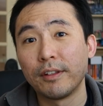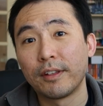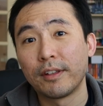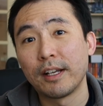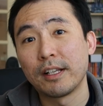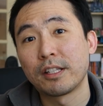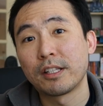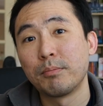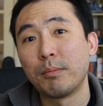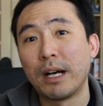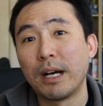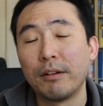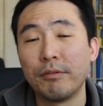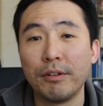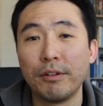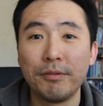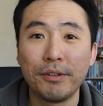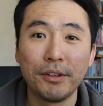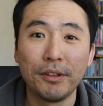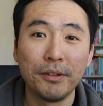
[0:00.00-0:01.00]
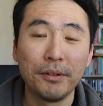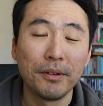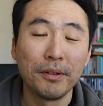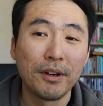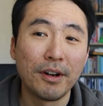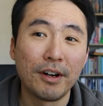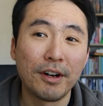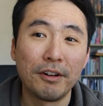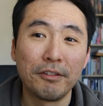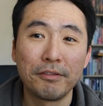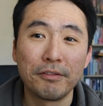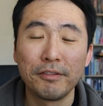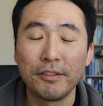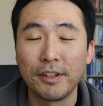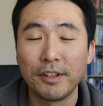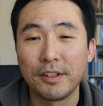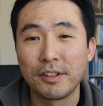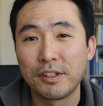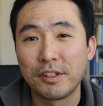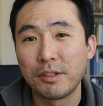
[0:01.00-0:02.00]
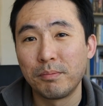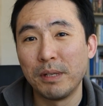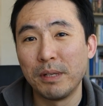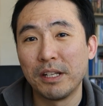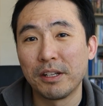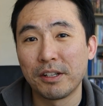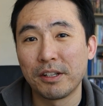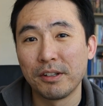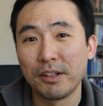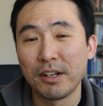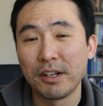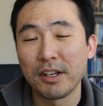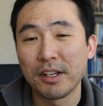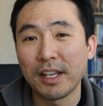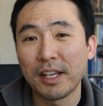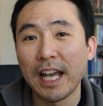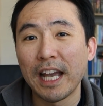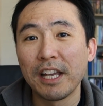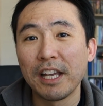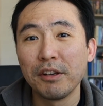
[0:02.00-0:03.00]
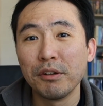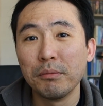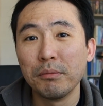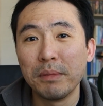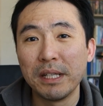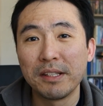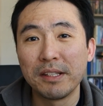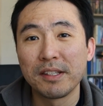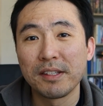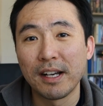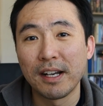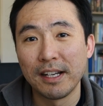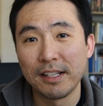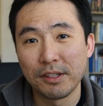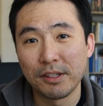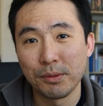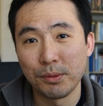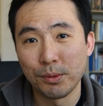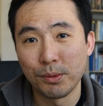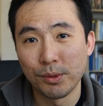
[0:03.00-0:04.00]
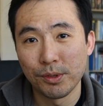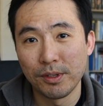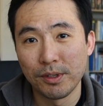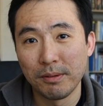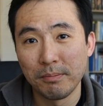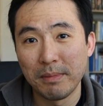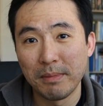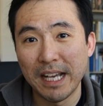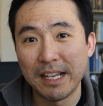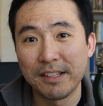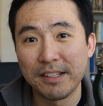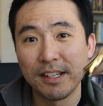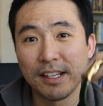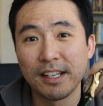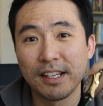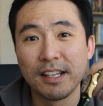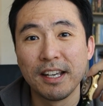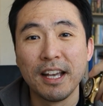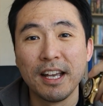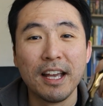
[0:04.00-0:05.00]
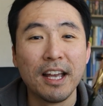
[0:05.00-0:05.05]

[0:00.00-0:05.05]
That's my review of the Spinnaker Cahill midsize automatic.